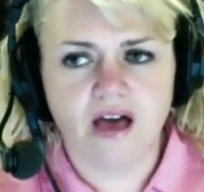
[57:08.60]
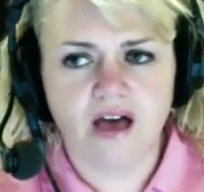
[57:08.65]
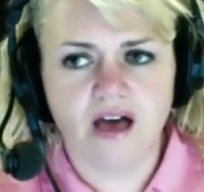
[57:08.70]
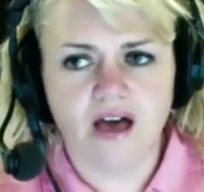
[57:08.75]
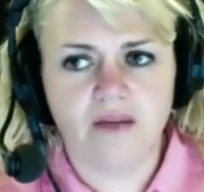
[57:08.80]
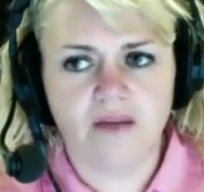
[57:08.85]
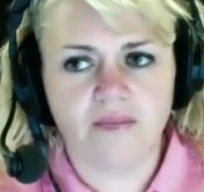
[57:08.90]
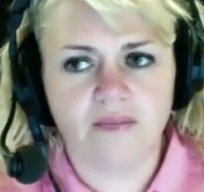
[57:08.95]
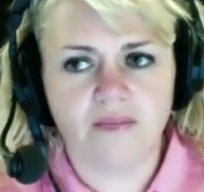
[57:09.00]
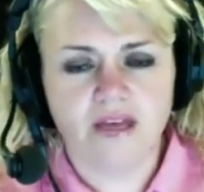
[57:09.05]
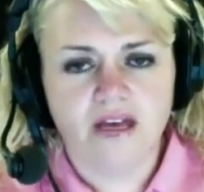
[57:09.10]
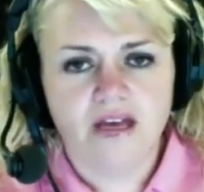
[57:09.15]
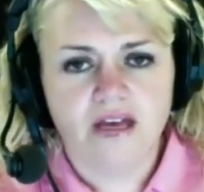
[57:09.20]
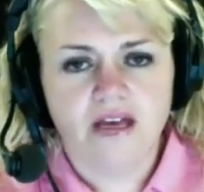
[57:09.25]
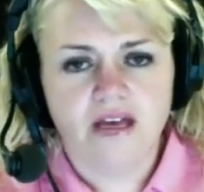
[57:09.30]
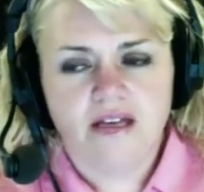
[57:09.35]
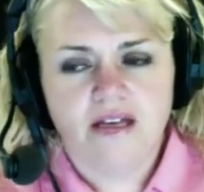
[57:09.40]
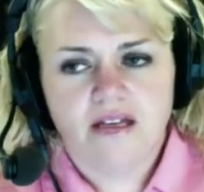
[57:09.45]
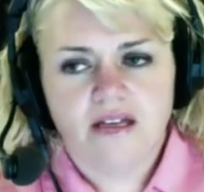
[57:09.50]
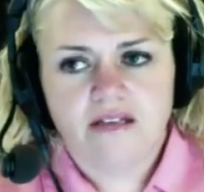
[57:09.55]

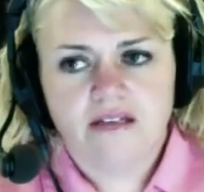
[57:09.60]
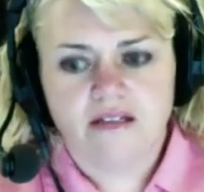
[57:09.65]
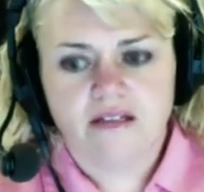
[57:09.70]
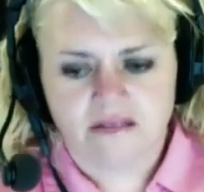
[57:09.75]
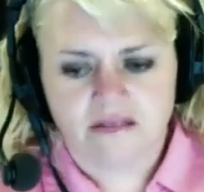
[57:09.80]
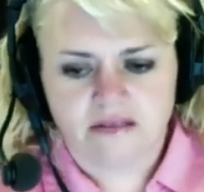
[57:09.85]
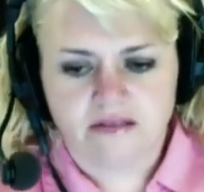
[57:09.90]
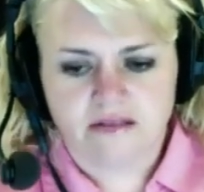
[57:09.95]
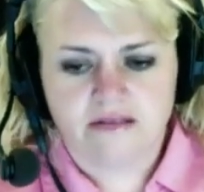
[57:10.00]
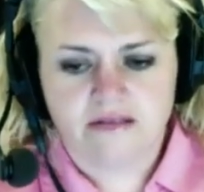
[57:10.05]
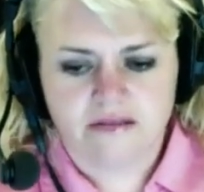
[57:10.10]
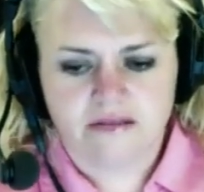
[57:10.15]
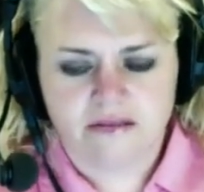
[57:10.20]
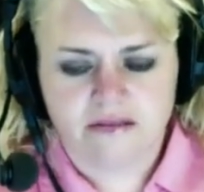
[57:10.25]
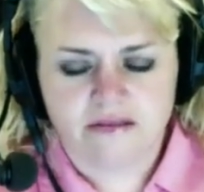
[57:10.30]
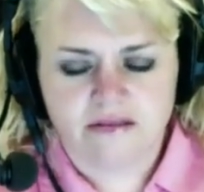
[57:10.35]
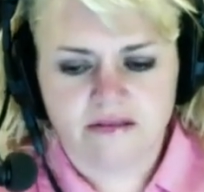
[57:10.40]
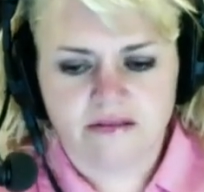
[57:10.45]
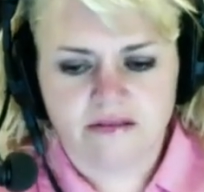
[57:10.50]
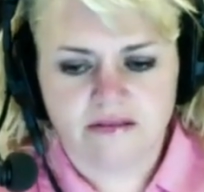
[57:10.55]
who asked for the
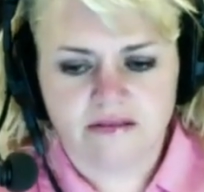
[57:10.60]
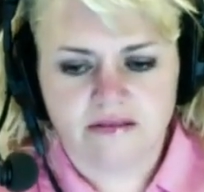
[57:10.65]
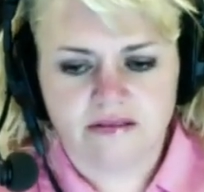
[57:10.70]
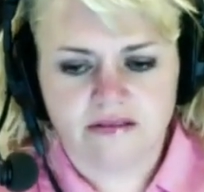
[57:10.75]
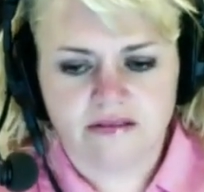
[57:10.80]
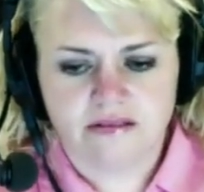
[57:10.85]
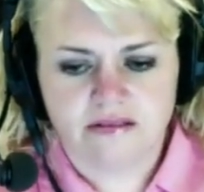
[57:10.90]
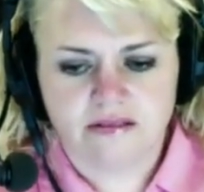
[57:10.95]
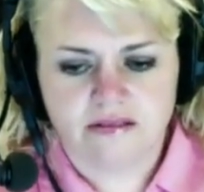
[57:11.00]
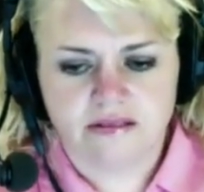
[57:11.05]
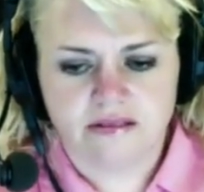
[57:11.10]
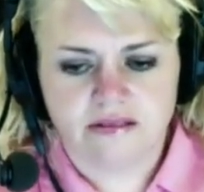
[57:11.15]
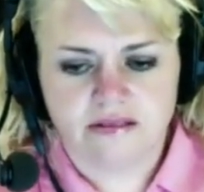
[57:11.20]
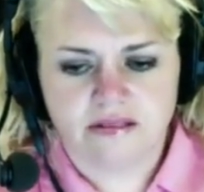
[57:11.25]
synchronous method?